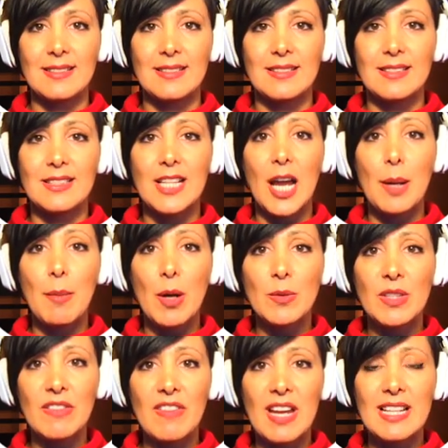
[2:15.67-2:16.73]
Timeout
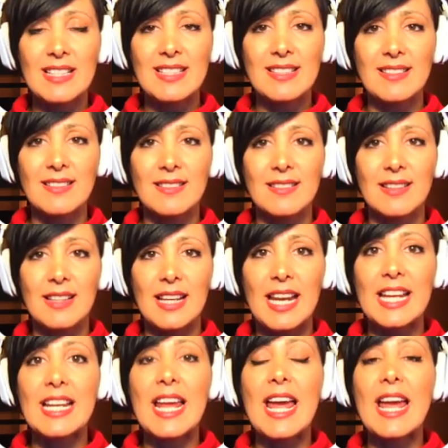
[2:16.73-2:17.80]
event
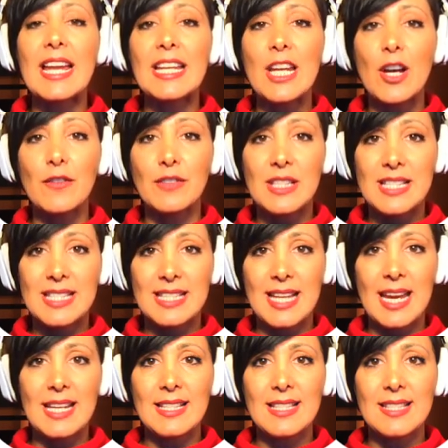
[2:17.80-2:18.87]
in any of the
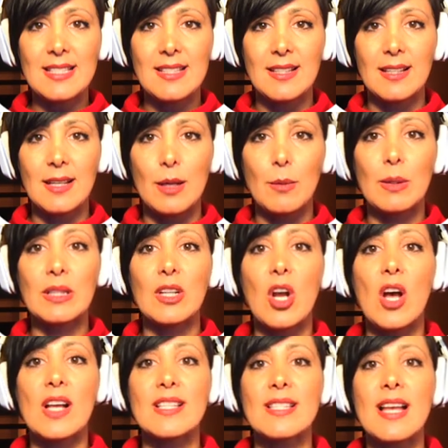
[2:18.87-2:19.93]
states will
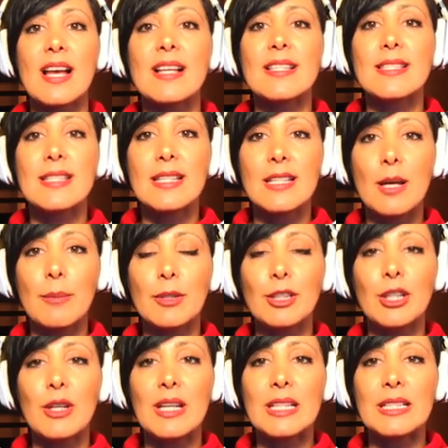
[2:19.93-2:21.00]
cause
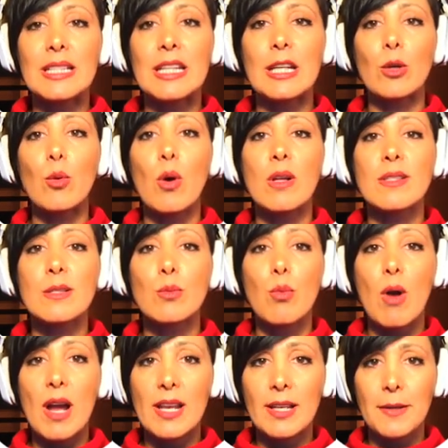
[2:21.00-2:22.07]
CWND equals
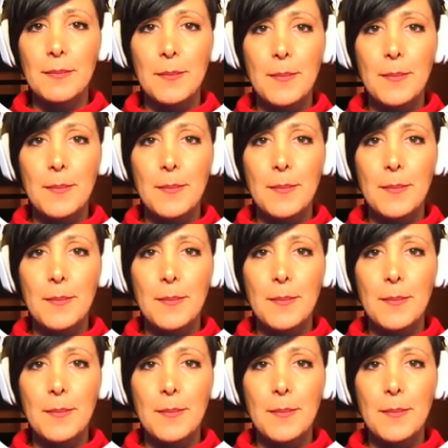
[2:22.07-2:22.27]
1,